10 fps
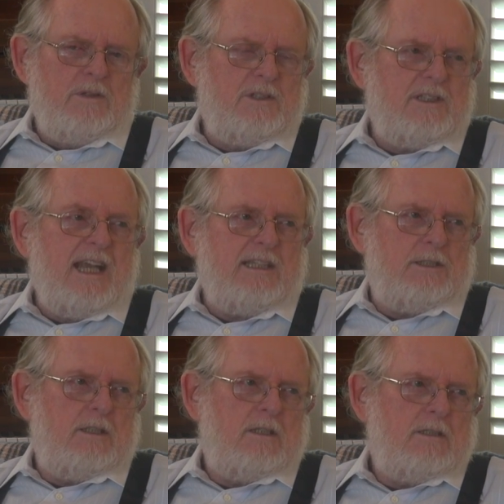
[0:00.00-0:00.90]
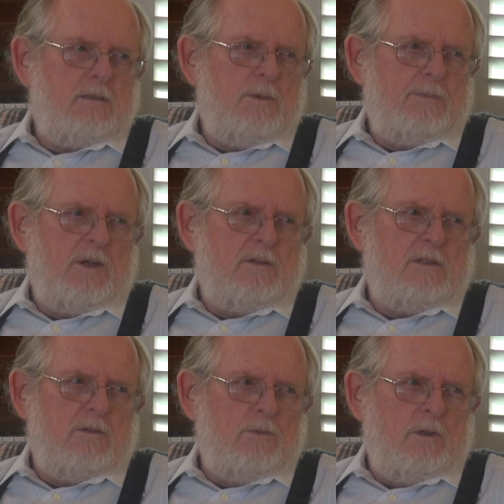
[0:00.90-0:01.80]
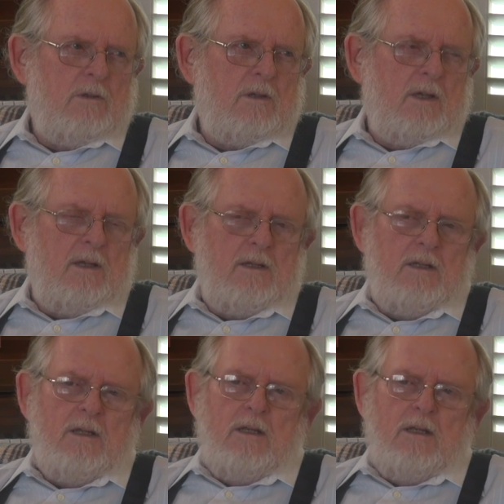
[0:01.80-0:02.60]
to stash it, so my parents don't want to look at it.